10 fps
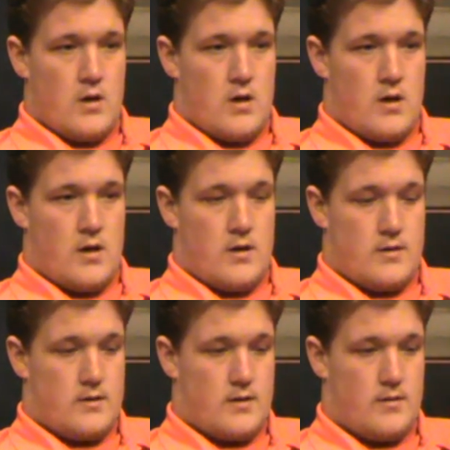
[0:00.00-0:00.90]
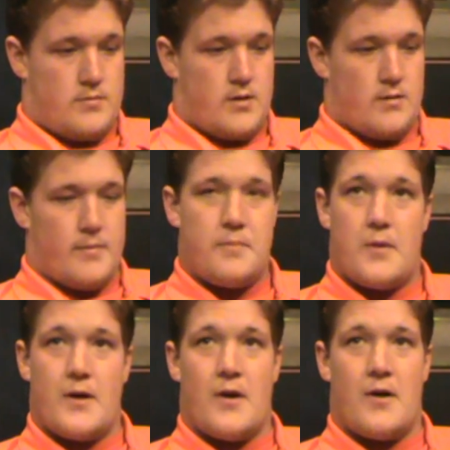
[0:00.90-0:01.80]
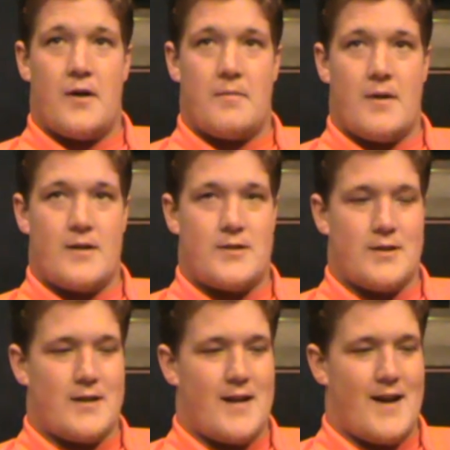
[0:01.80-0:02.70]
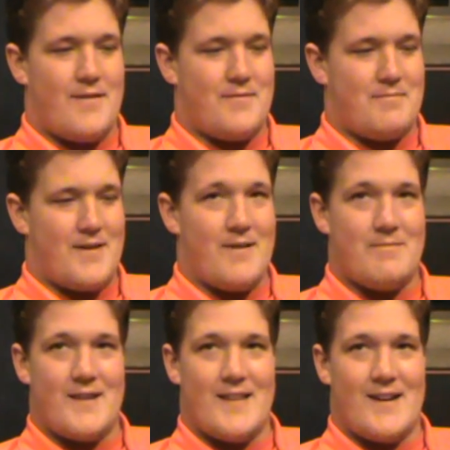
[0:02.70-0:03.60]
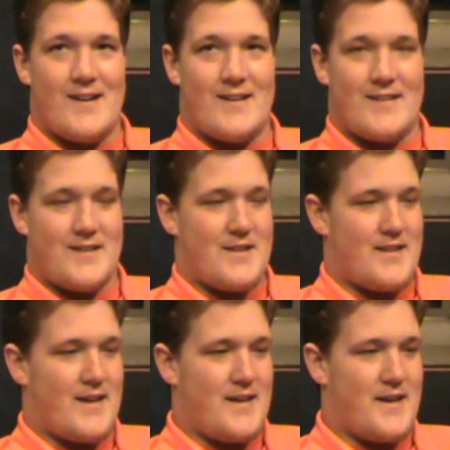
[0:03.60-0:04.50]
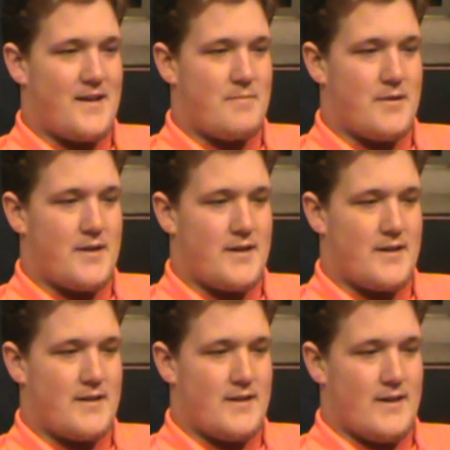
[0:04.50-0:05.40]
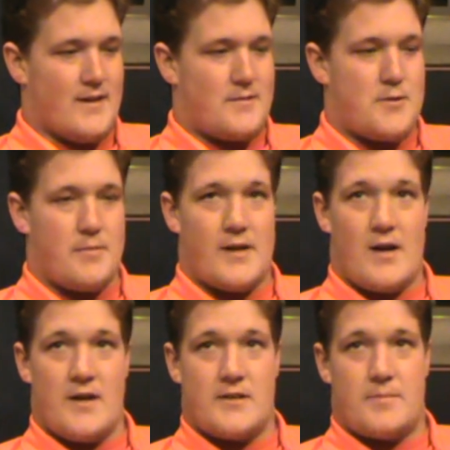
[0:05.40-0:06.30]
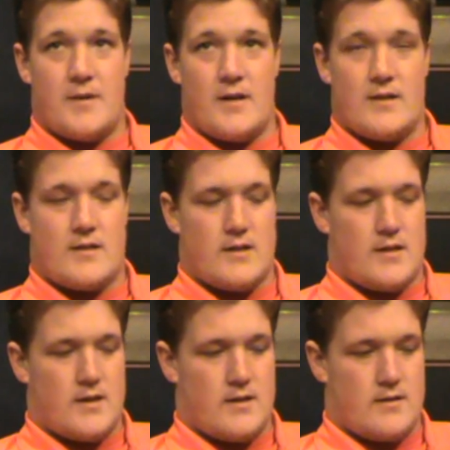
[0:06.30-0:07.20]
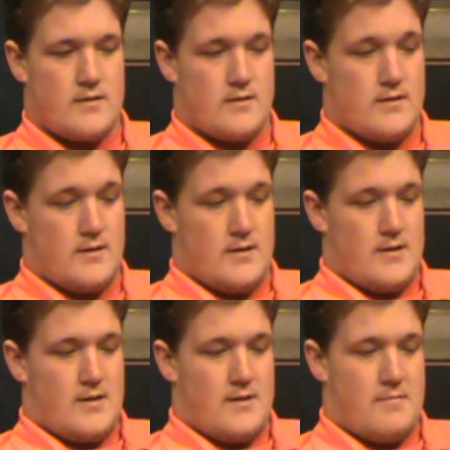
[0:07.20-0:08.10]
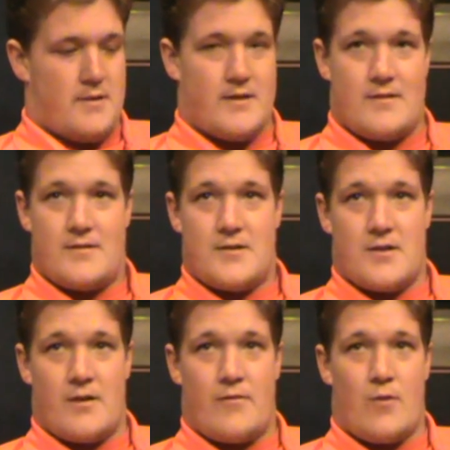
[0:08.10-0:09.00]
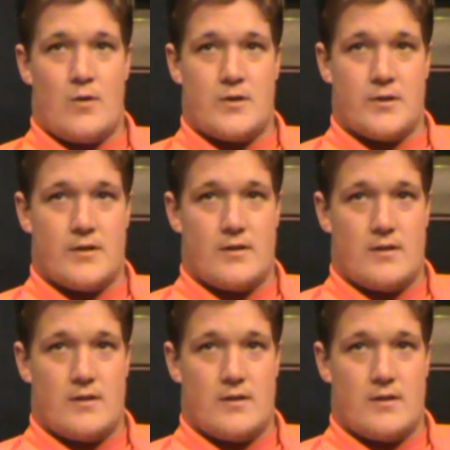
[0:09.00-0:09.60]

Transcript: I'm sure it'll be pretty hard. I'm not sure yet. I haven't been there and done that yet, but should be a great experience, and I mean, just looking forward to it.